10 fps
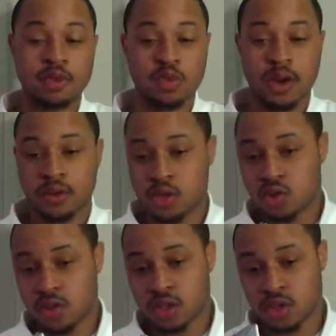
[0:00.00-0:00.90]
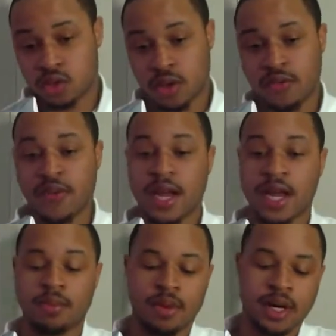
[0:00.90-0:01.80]
worth the
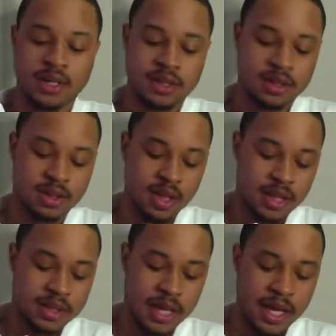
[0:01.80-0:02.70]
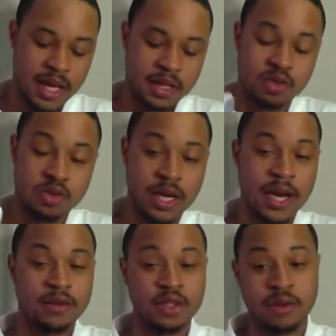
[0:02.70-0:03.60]
$225 price tag? Did you think
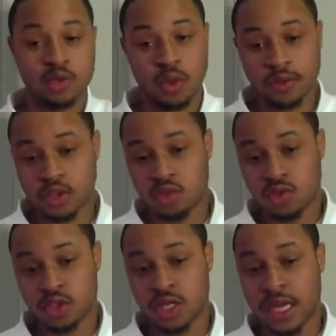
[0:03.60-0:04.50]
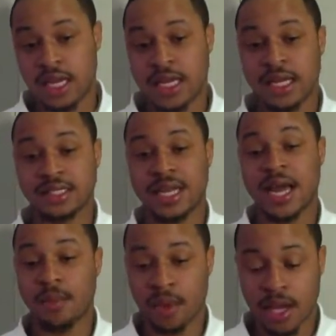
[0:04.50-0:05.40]
they was worth the $290 that
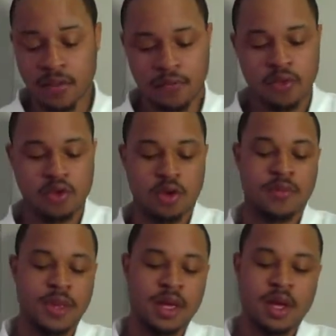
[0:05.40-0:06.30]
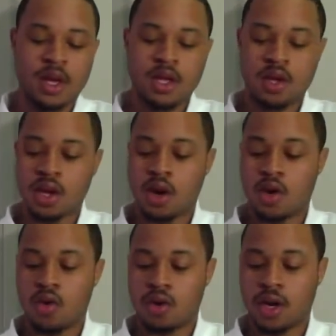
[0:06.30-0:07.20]
I paid for them? And
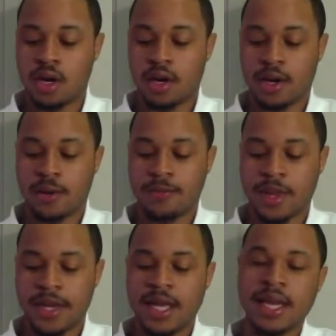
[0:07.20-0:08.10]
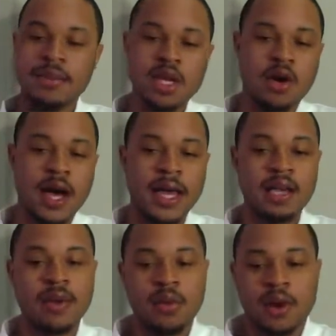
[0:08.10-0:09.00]
then let me know how
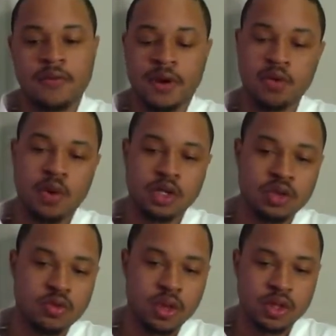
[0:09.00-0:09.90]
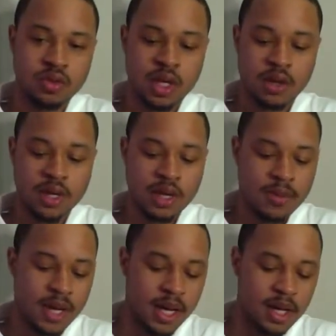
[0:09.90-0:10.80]
eBay worked for you. Once you get on
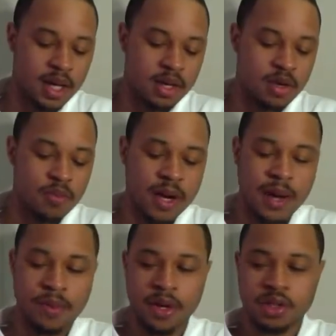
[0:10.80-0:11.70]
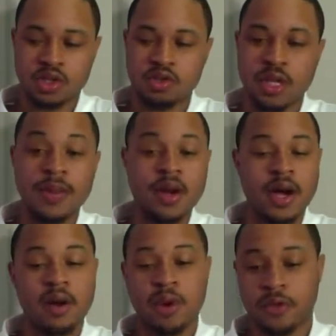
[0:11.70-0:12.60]
eBay and you buy a pair of shoes, let me know
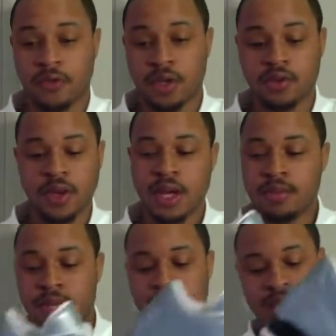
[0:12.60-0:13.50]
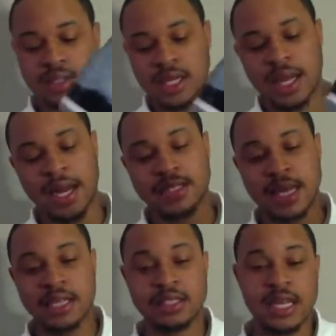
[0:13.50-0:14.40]
how it works for you. Because a lot of
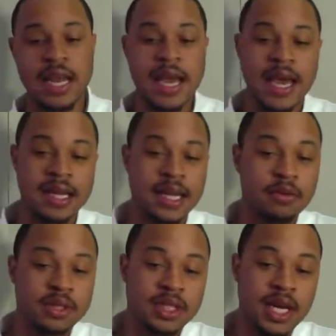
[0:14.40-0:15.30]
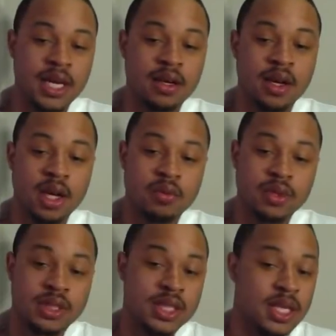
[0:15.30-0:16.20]
times in the ad, they will say
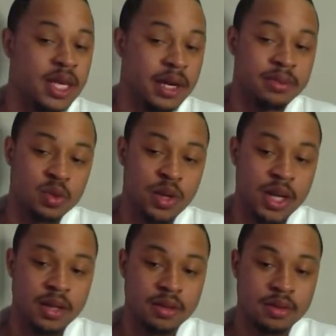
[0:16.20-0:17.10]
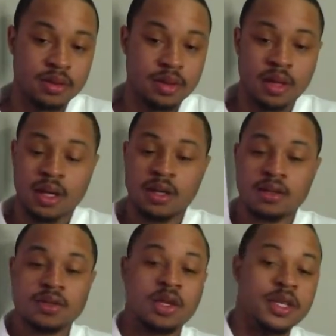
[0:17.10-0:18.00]
receipt comes with it.
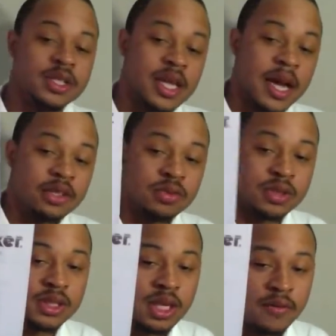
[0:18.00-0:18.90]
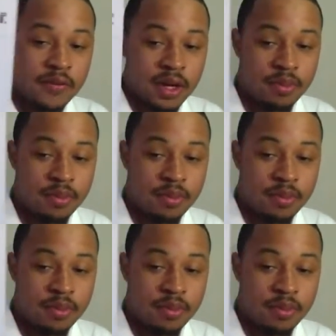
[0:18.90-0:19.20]
So this is the actual receipt from the